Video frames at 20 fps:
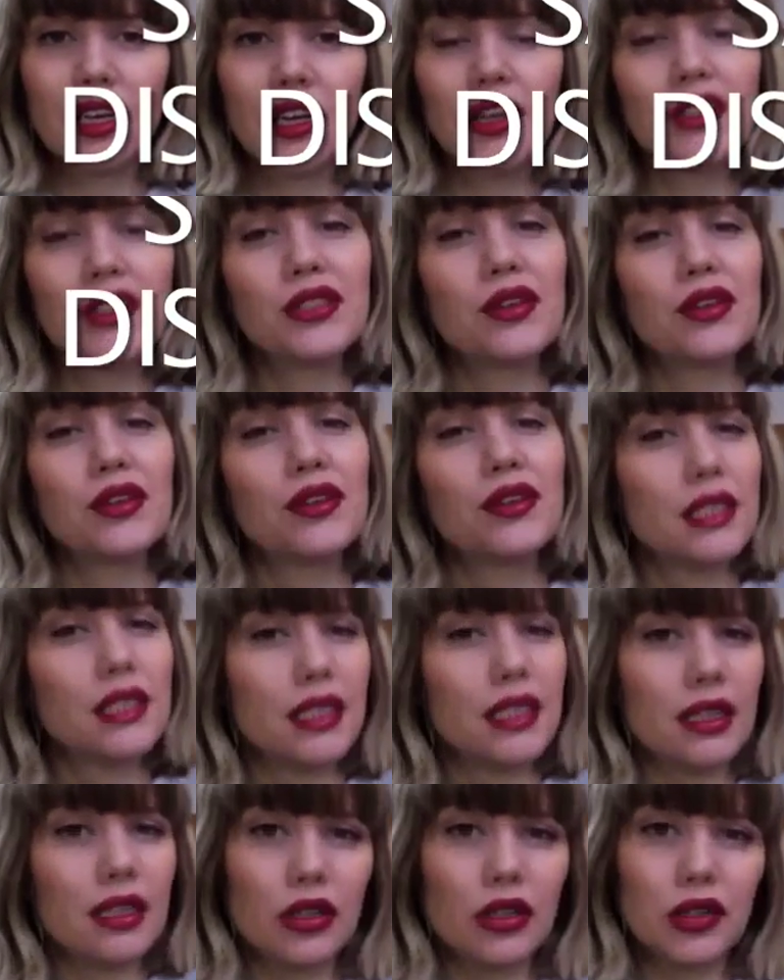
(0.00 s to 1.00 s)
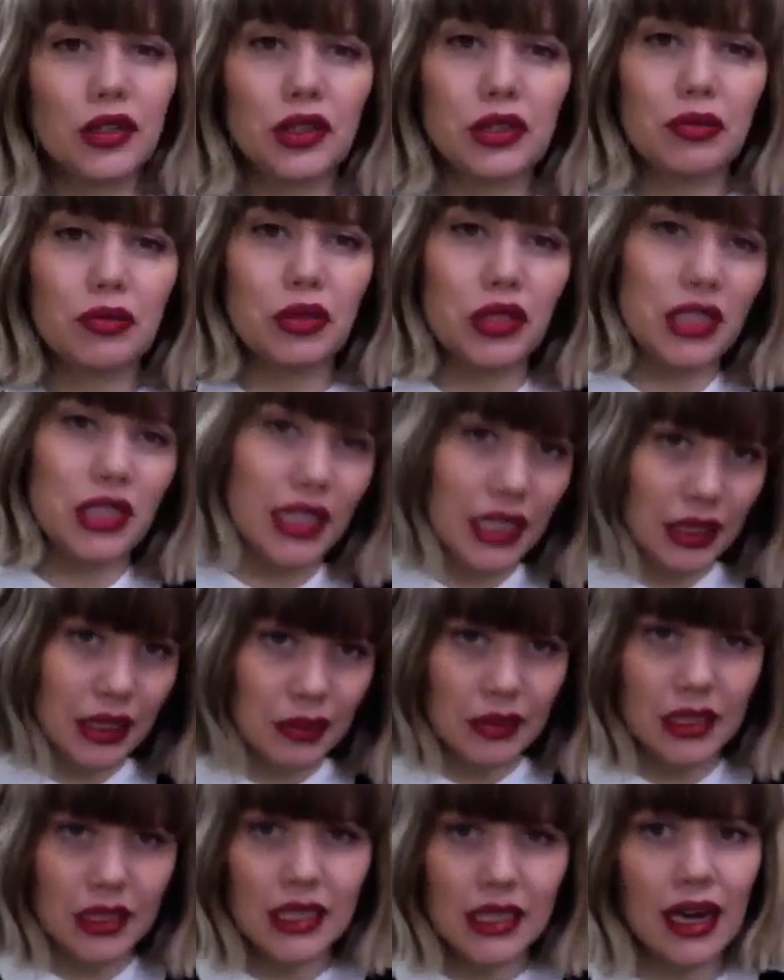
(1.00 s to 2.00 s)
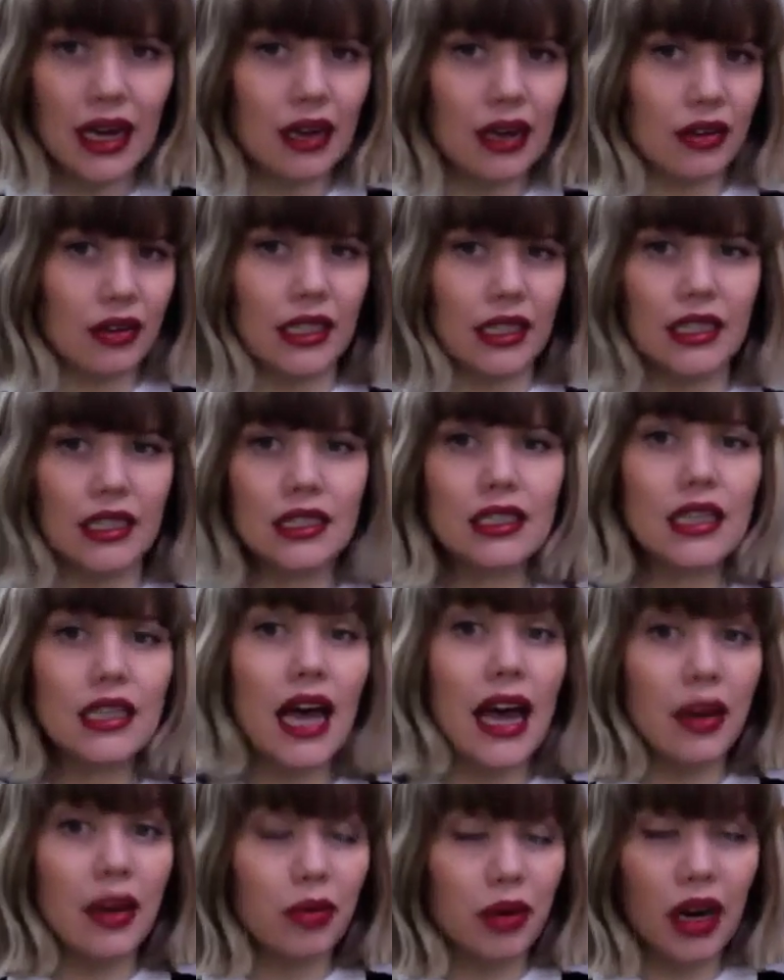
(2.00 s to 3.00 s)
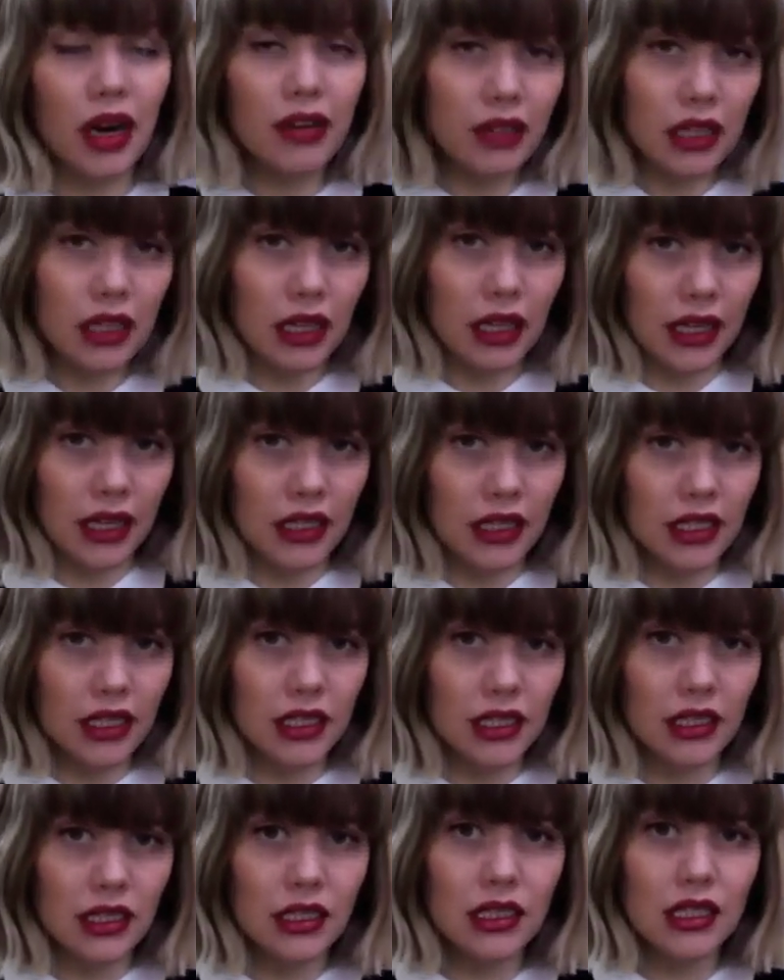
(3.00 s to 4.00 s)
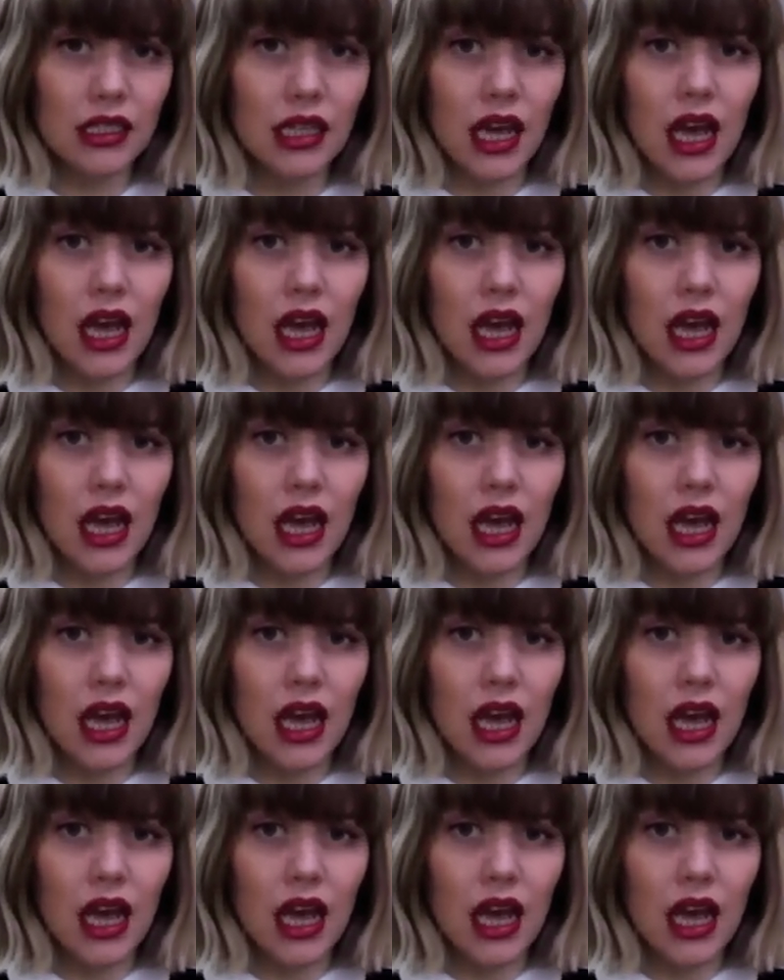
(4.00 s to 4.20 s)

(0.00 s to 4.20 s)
So this includes museums, galleries, and private collections,